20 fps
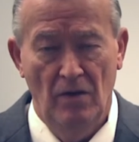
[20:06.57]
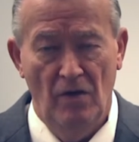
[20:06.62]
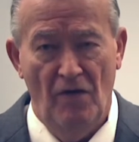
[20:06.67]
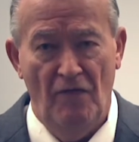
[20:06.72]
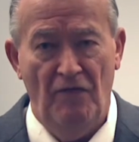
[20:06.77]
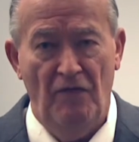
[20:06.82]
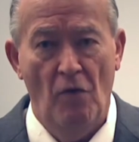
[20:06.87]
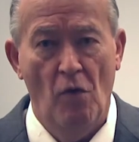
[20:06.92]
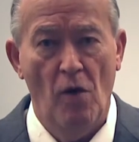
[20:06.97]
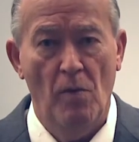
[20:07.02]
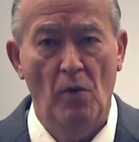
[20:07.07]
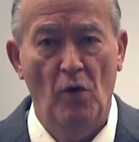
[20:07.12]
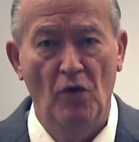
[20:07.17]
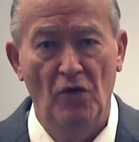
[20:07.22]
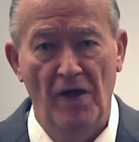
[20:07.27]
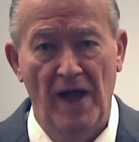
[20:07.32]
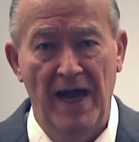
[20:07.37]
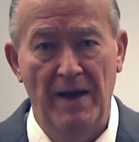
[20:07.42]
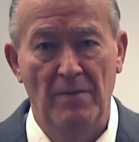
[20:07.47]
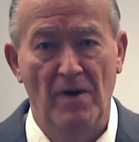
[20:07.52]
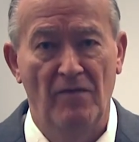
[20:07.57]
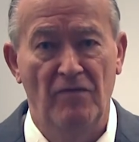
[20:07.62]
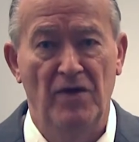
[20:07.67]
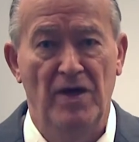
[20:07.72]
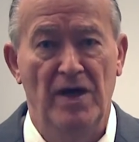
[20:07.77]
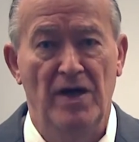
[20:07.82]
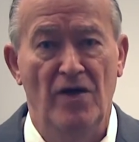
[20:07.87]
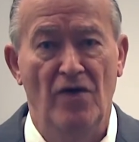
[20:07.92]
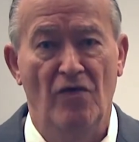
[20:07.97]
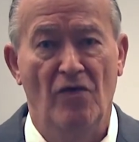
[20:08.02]
The formal name of
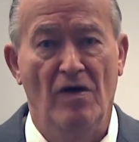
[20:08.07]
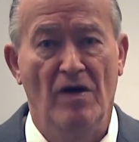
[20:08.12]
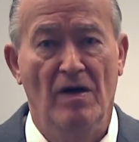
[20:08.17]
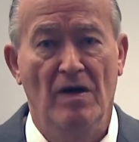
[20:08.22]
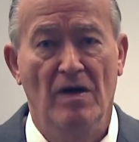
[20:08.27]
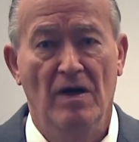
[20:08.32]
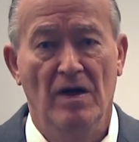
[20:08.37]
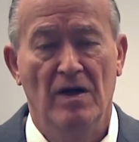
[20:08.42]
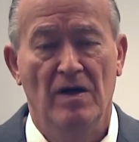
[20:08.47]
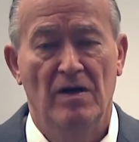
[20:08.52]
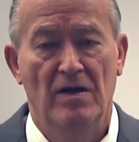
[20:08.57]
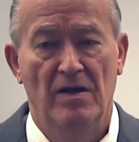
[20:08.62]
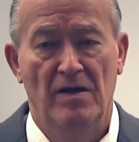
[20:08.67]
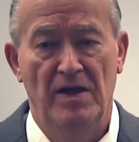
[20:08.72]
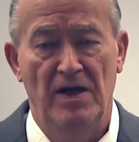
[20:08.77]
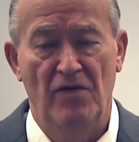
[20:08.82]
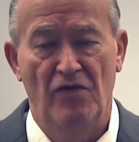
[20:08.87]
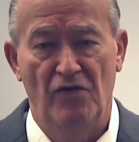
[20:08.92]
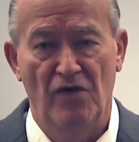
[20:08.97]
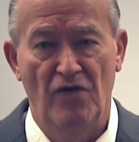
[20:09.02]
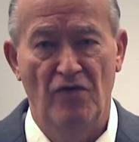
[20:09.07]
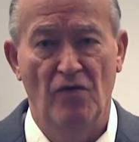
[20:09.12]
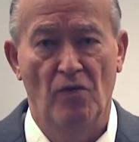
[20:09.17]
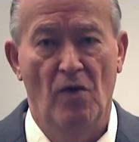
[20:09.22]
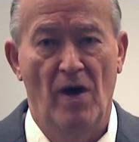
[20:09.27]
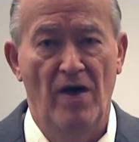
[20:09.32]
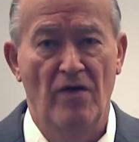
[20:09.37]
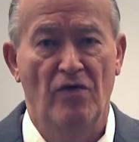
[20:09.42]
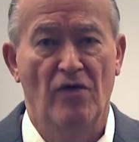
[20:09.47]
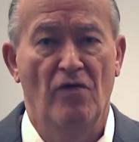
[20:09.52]
these
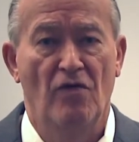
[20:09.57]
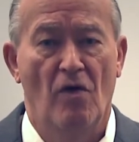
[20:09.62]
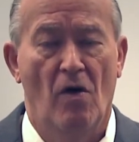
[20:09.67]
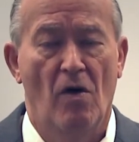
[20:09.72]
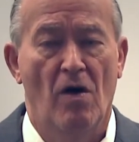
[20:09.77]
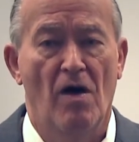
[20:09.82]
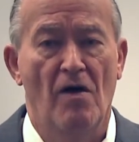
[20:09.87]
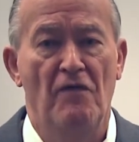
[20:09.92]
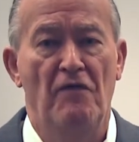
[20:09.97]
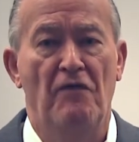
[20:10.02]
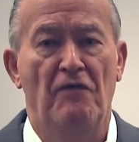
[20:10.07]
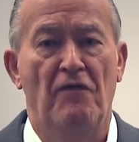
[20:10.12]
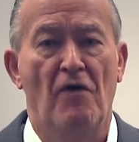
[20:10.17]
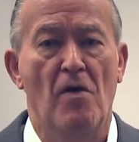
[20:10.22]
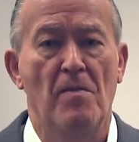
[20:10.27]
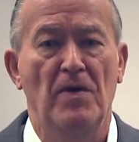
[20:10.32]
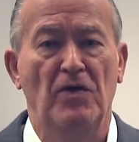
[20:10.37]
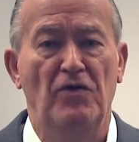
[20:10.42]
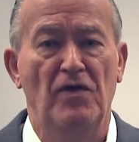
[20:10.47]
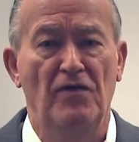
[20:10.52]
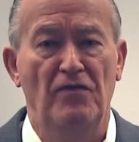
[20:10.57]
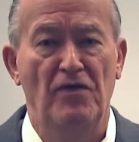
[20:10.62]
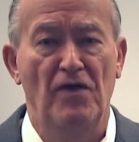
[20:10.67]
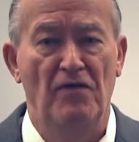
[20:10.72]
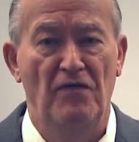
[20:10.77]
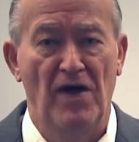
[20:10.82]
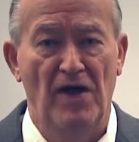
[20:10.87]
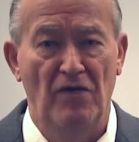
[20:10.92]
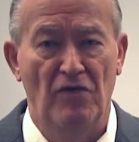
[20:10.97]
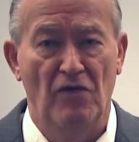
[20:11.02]
situations are affirmative
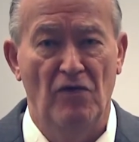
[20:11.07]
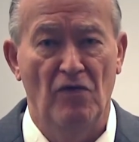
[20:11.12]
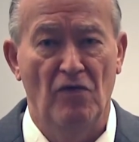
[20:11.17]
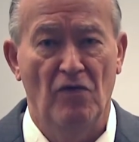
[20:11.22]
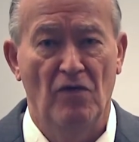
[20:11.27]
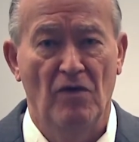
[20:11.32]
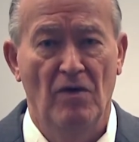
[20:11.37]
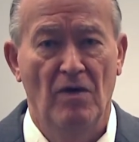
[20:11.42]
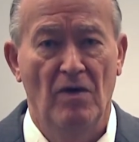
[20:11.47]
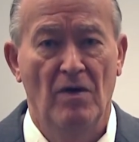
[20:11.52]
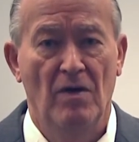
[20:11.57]
defenses.